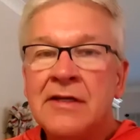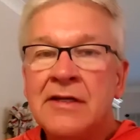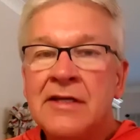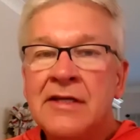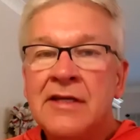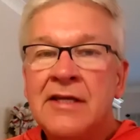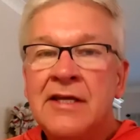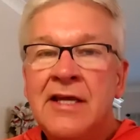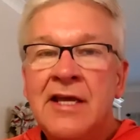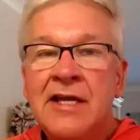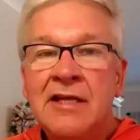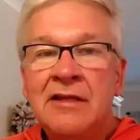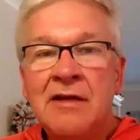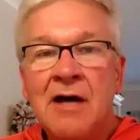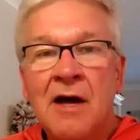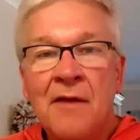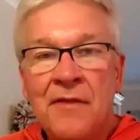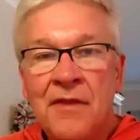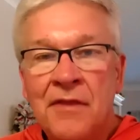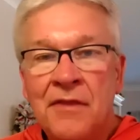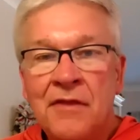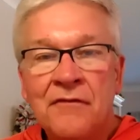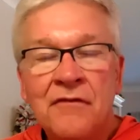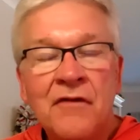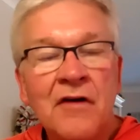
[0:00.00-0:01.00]
he thought
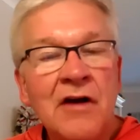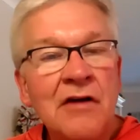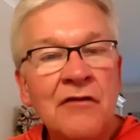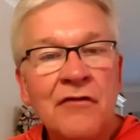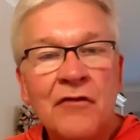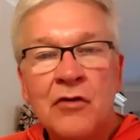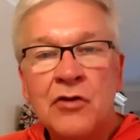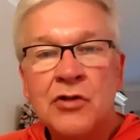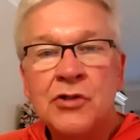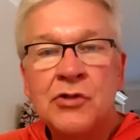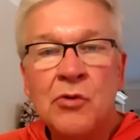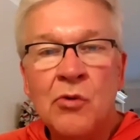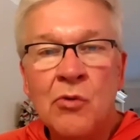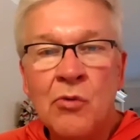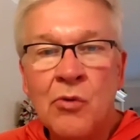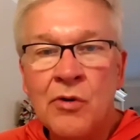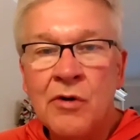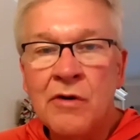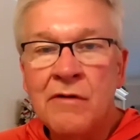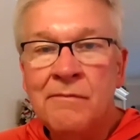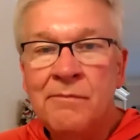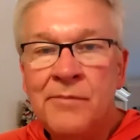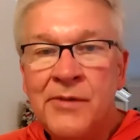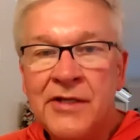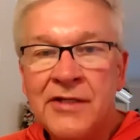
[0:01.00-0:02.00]
that the very first
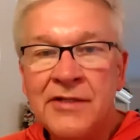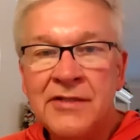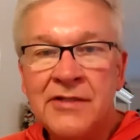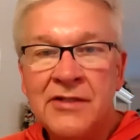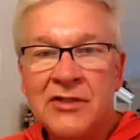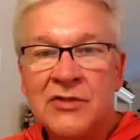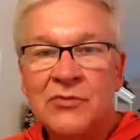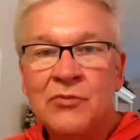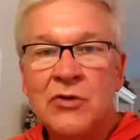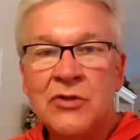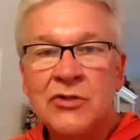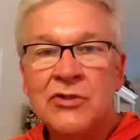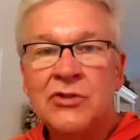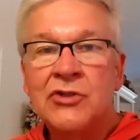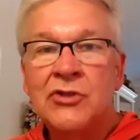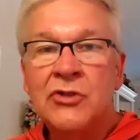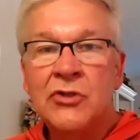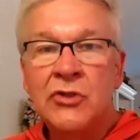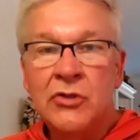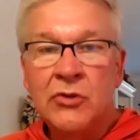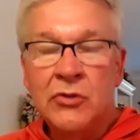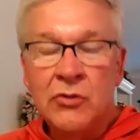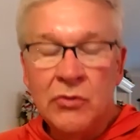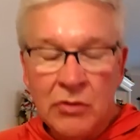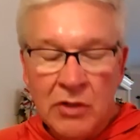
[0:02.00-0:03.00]
order of business was
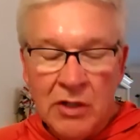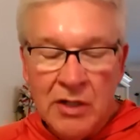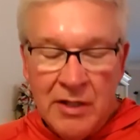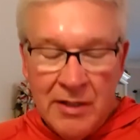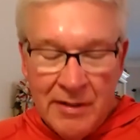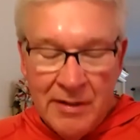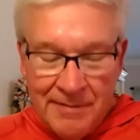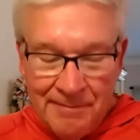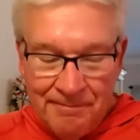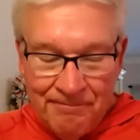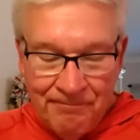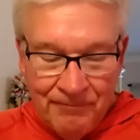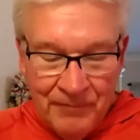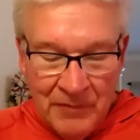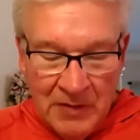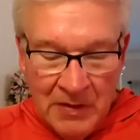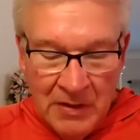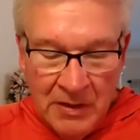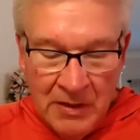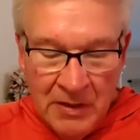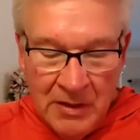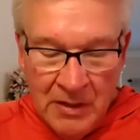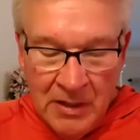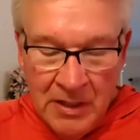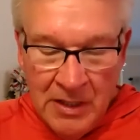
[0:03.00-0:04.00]
to
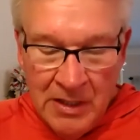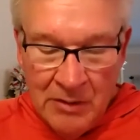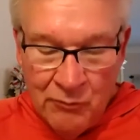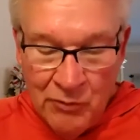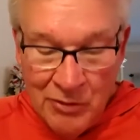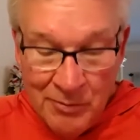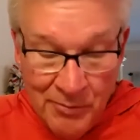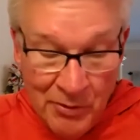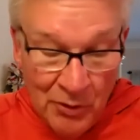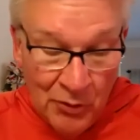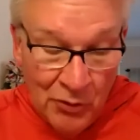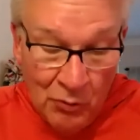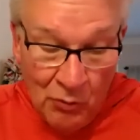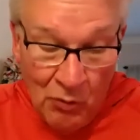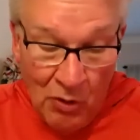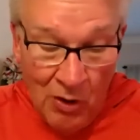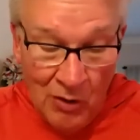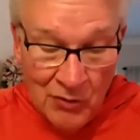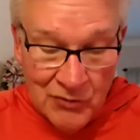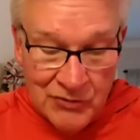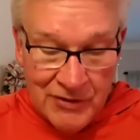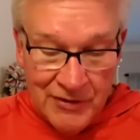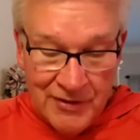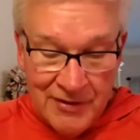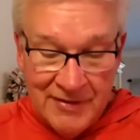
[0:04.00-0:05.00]
rebuild the
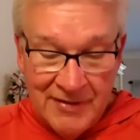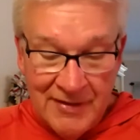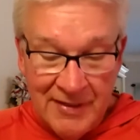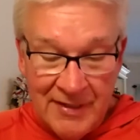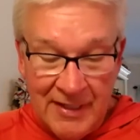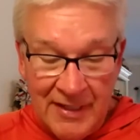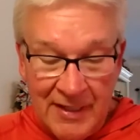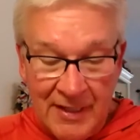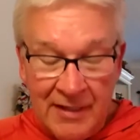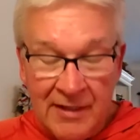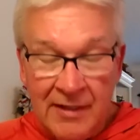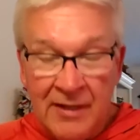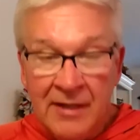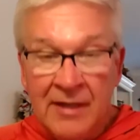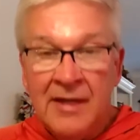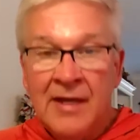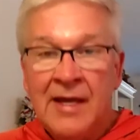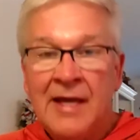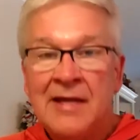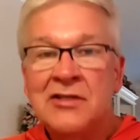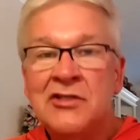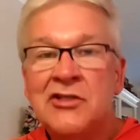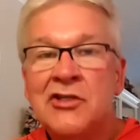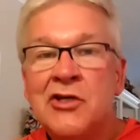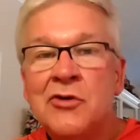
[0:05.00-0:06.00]
walls of the city.
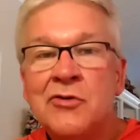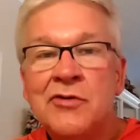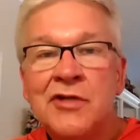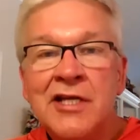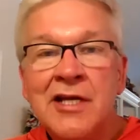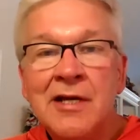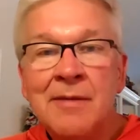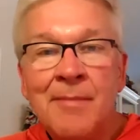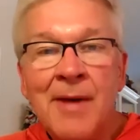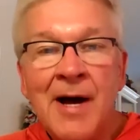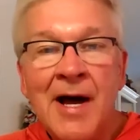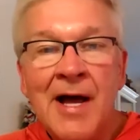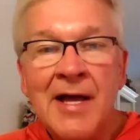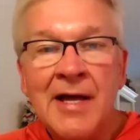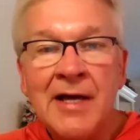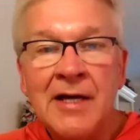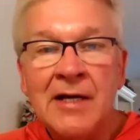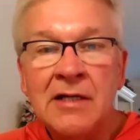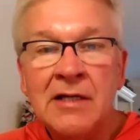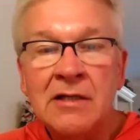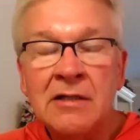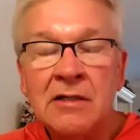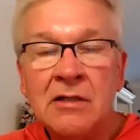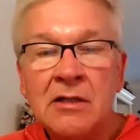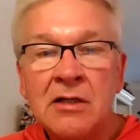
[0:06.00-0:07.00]
And so
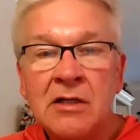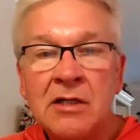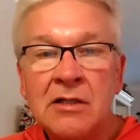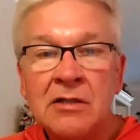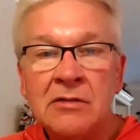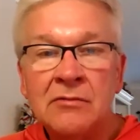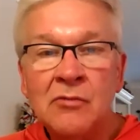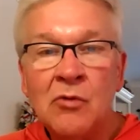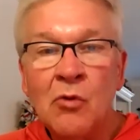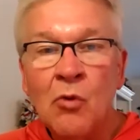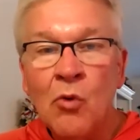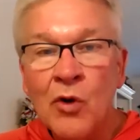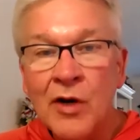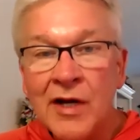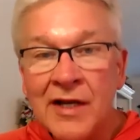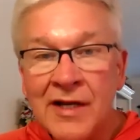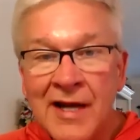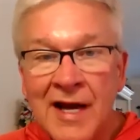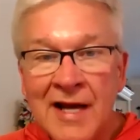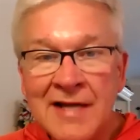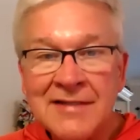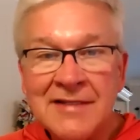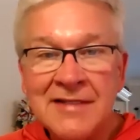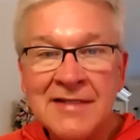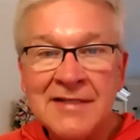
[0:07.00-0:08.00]
Nehemiah
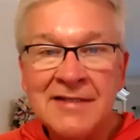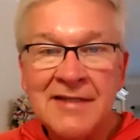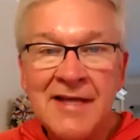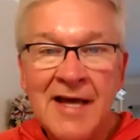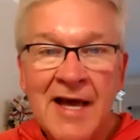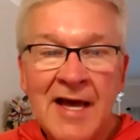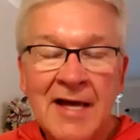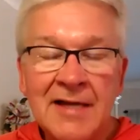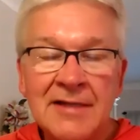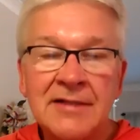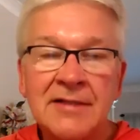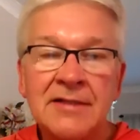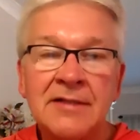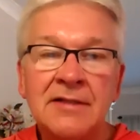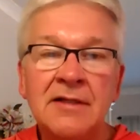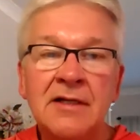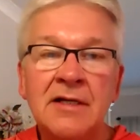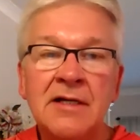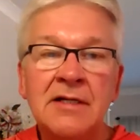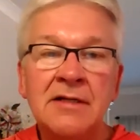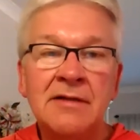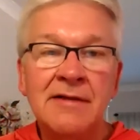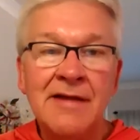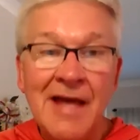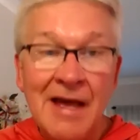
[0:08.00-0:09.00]
organizes that
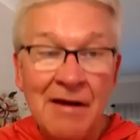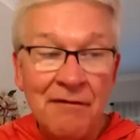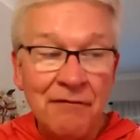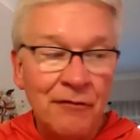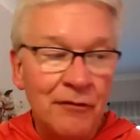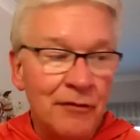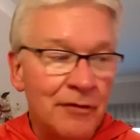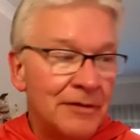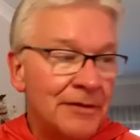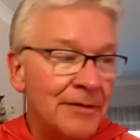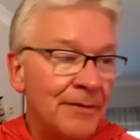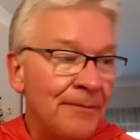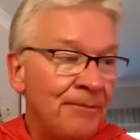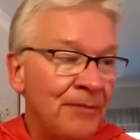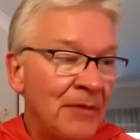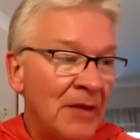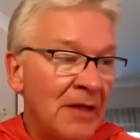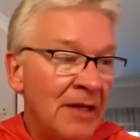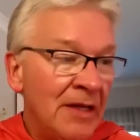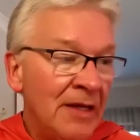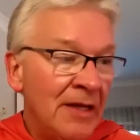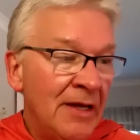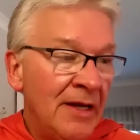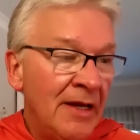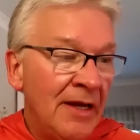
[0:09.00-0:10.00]
effort,
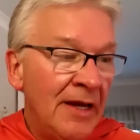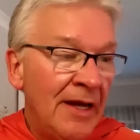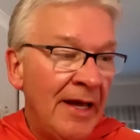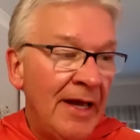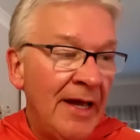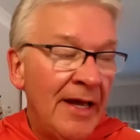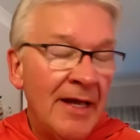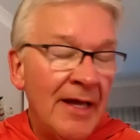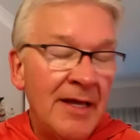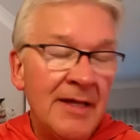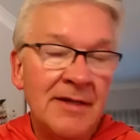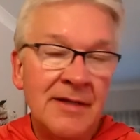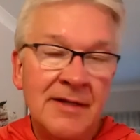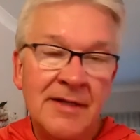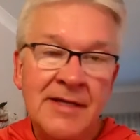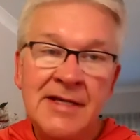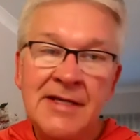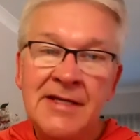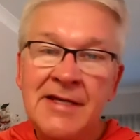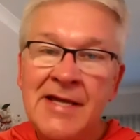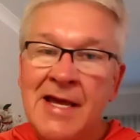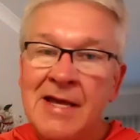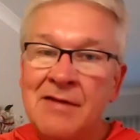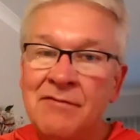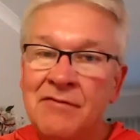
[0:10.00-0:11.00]
and he
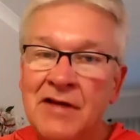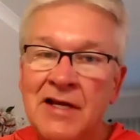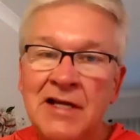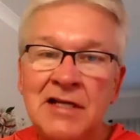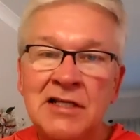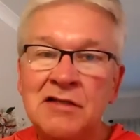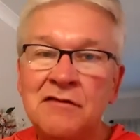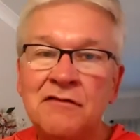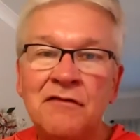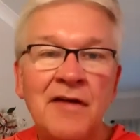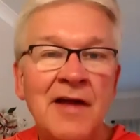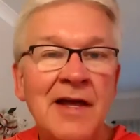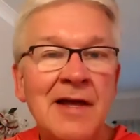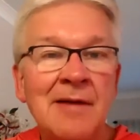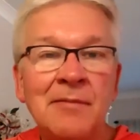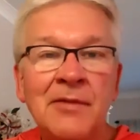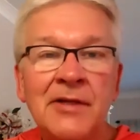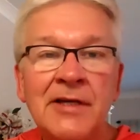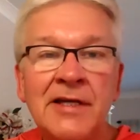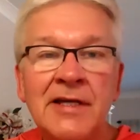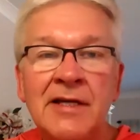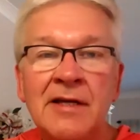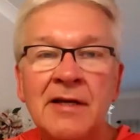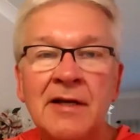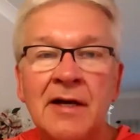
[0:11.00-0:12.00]
gave each
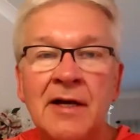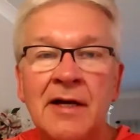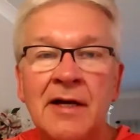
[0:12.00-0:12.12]
family